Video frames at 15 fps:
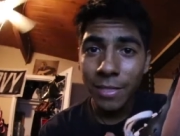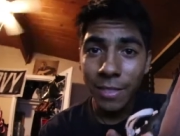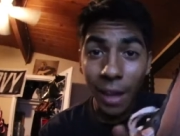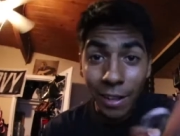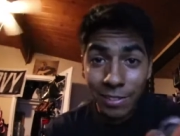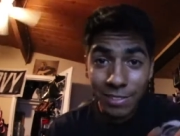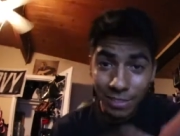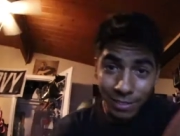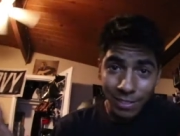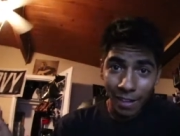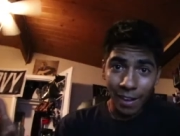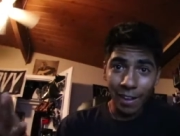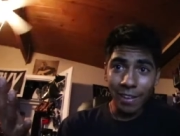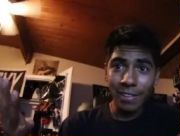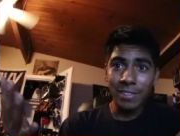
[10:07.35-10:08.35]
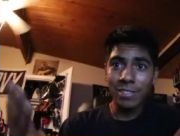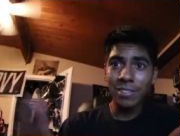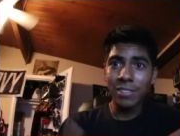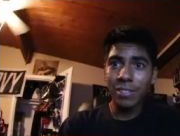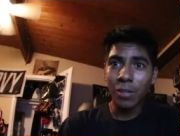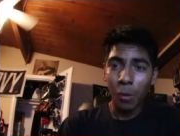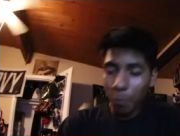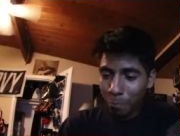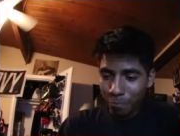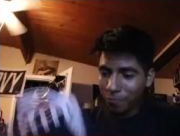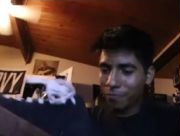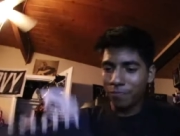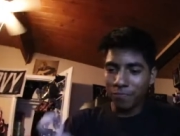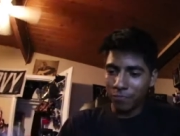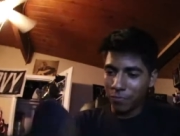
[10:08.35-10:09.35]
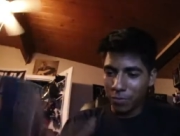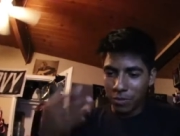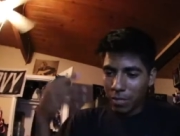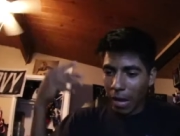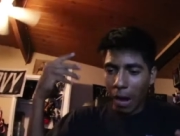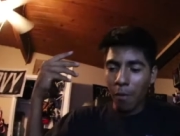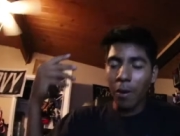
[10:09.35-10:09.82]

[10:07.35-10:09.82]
That's intense. Go I